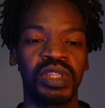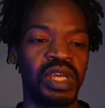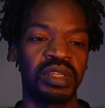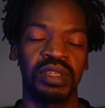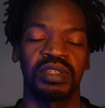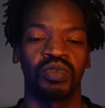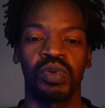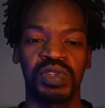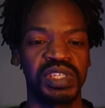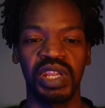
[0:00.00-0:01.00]
that this
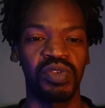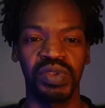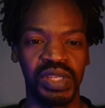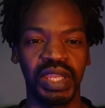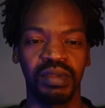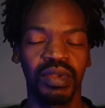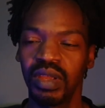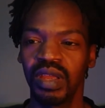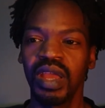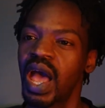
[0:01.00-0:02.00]
was Stuttering Day.
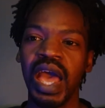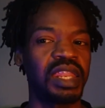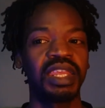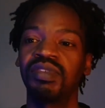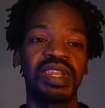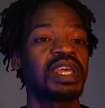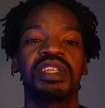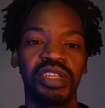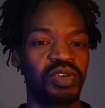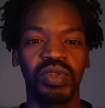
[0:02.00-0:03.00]
I
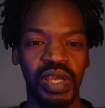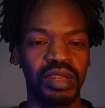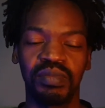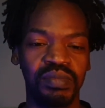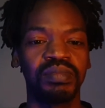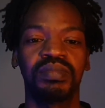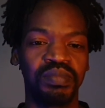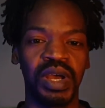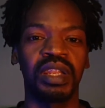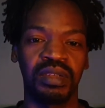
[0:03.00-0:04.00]
didn't know that.
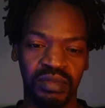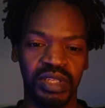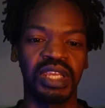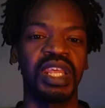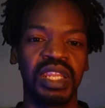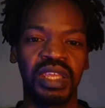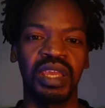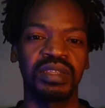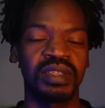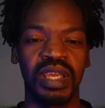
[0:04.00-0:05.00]
But in any
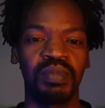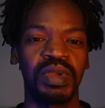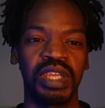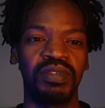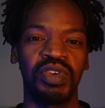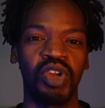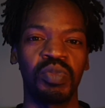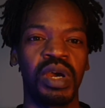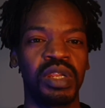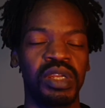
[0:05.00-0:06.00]
case, I'm making a video
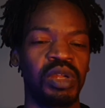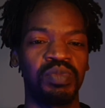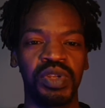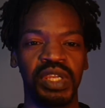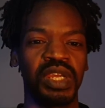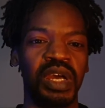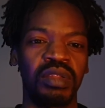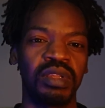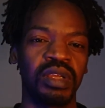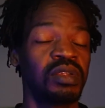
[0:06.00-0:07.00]
about it and I'm putting it
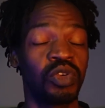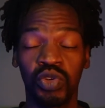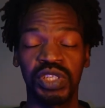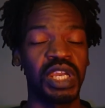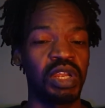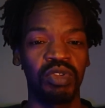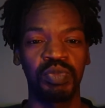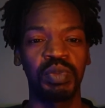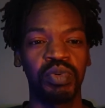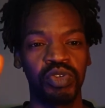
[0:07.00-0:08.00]
out there. Do share it with
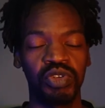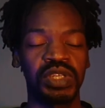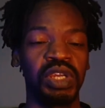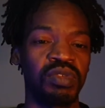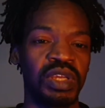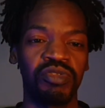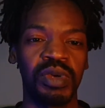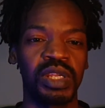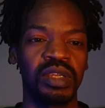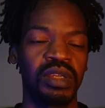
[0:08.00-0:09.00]
people, do share it with
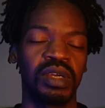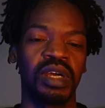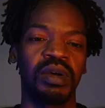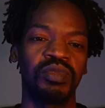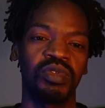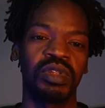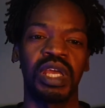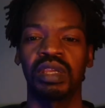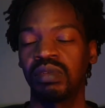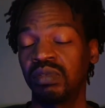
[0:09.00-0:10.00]
everybody. Do
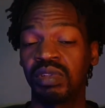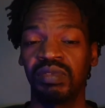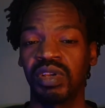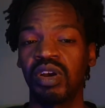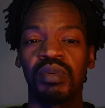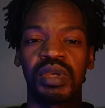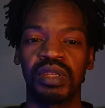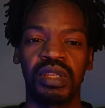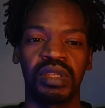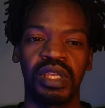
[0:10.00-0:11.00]
leave a comment,
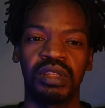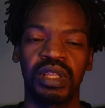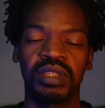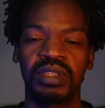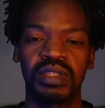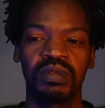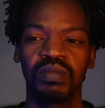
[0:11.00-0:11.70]
and hey, let's